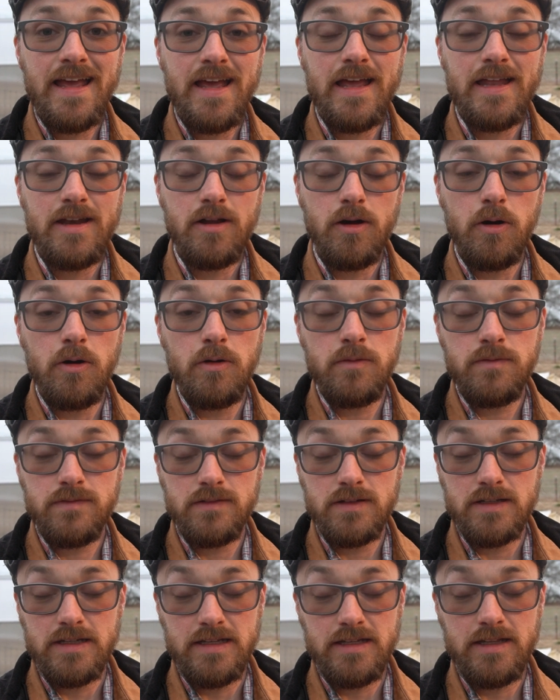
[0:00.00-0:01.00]
and
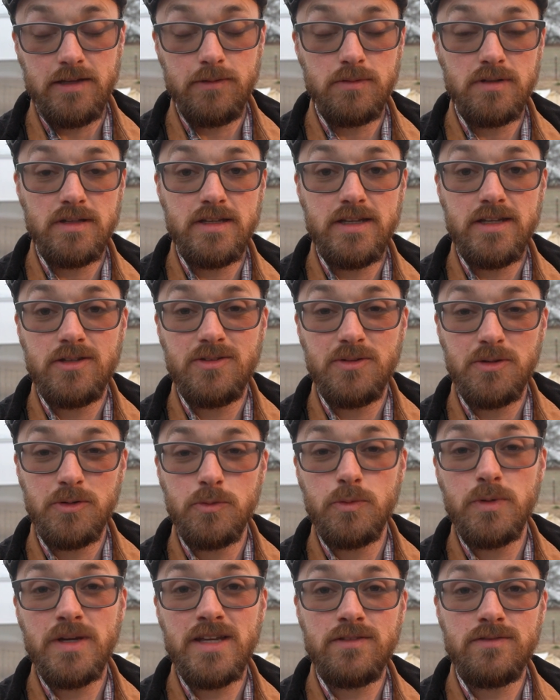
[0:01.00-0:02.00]
hopefully they will lead to a
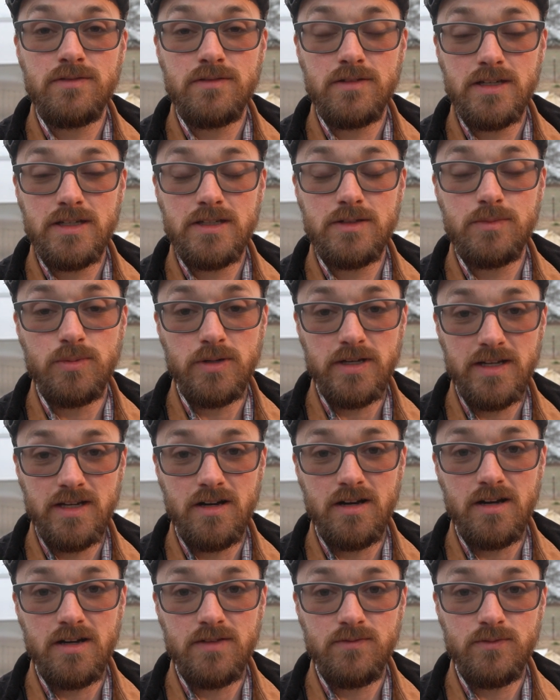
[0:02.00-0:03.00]
weed-free spring
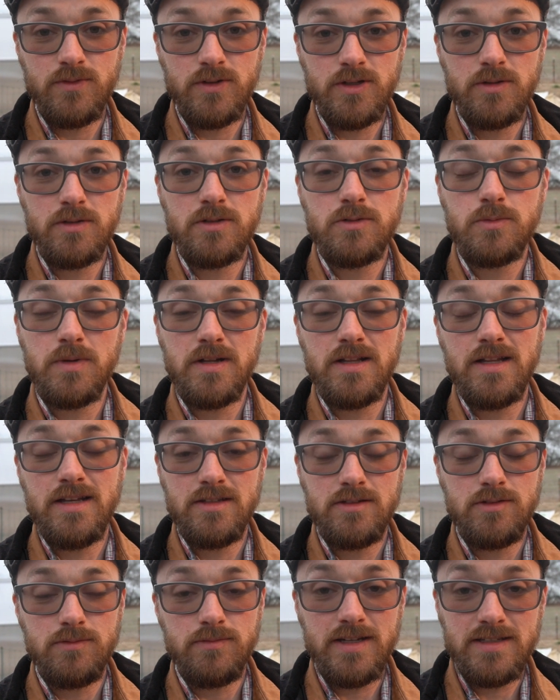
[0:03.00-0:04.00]
garden for you as well
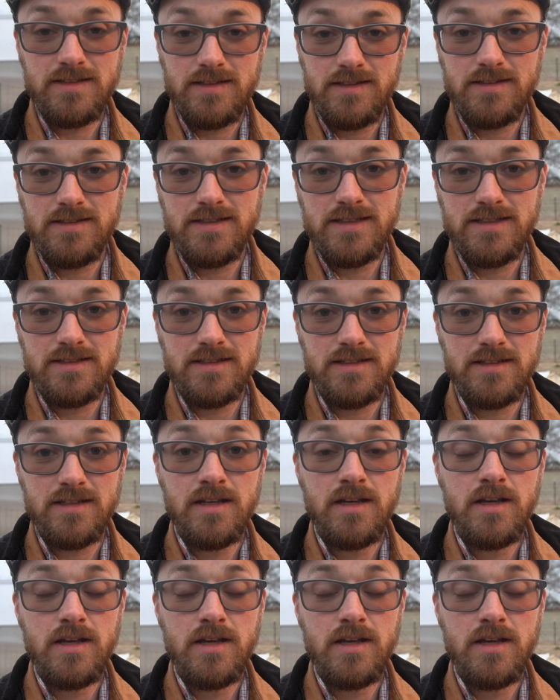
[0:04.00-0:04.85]
as the rest of the season.